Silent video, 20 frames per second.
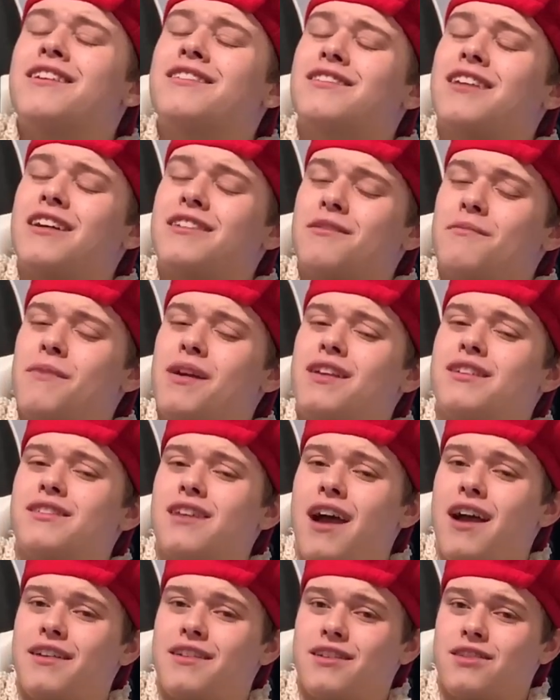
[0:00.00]
led to many
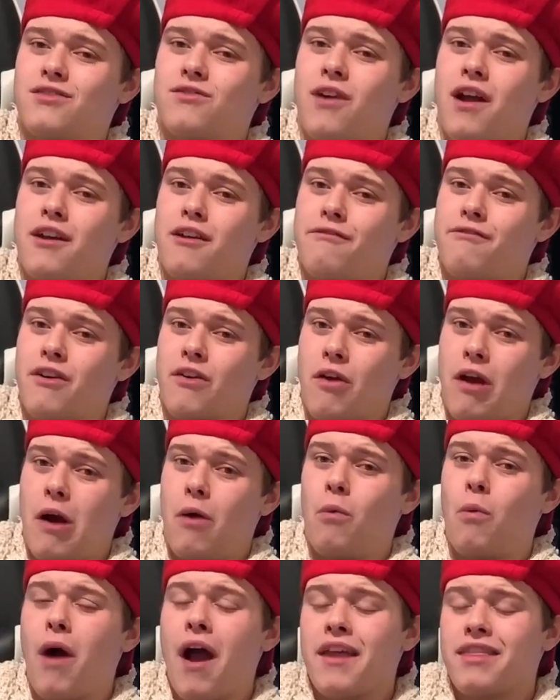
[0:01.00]
scientists trying to figure
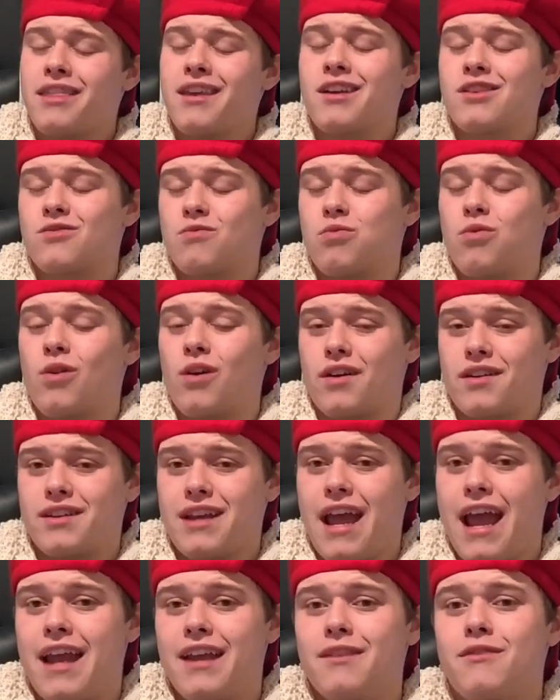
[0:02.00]
out why things worked
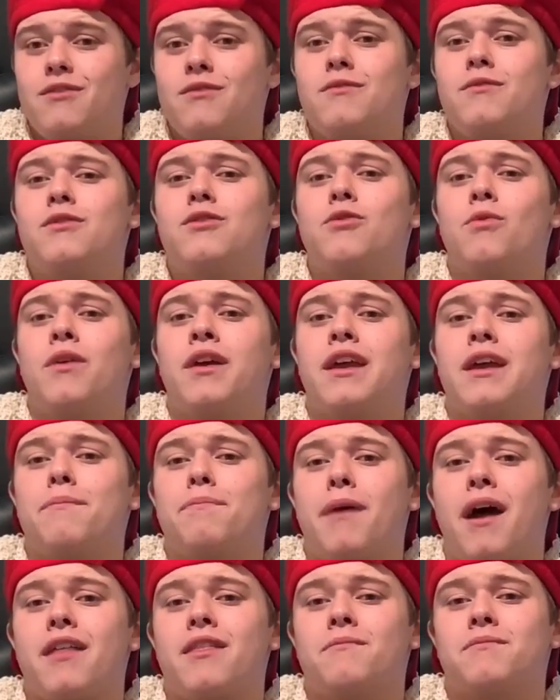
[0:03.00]
and doing it
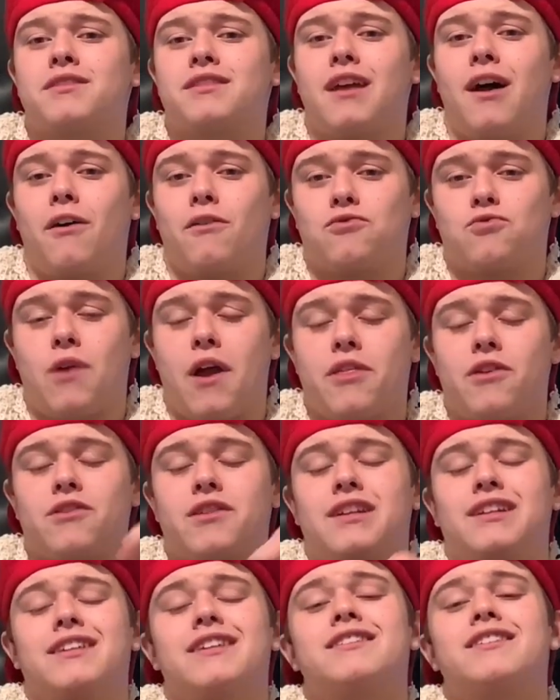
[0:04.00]
by themselves rather
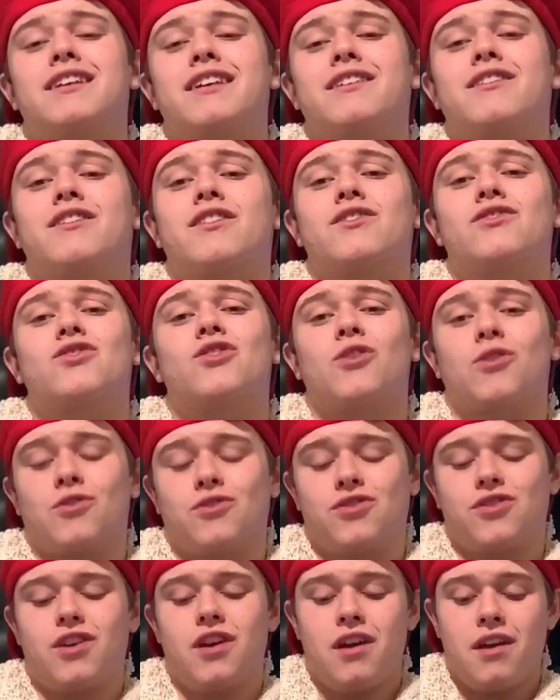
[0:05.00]
than listening to the
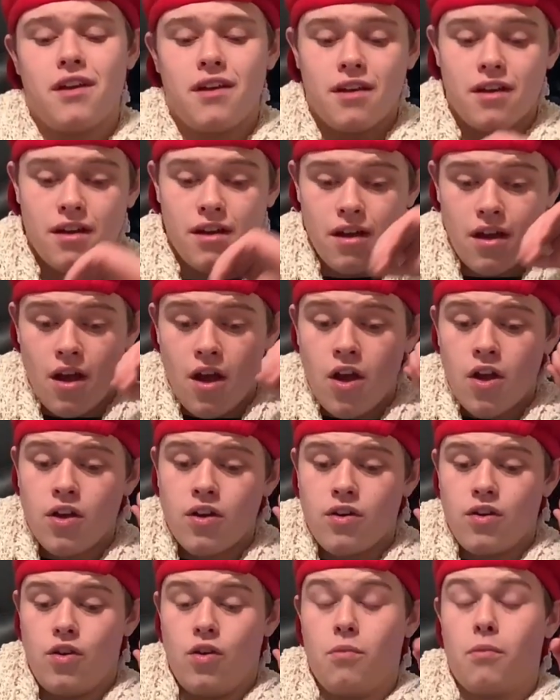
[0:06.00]
church.
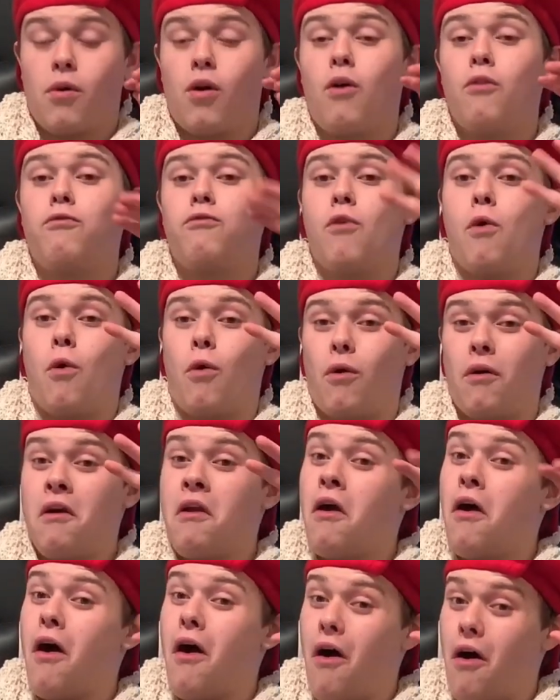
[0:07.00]
Numero four,
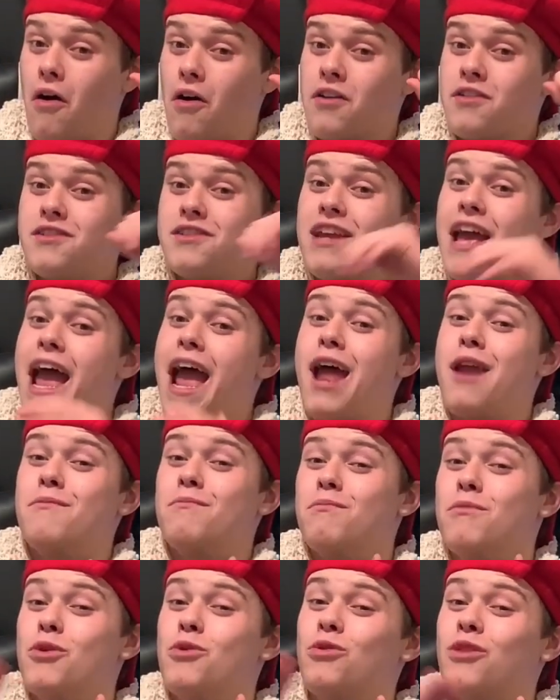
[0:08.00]
art and
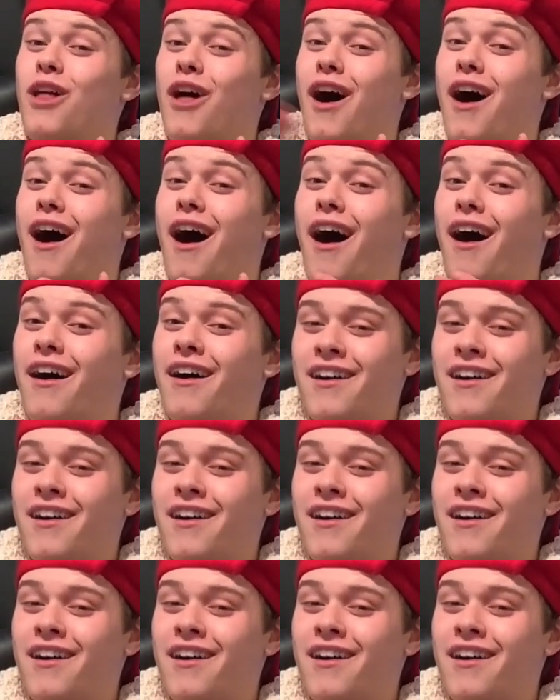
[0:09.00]
moolah.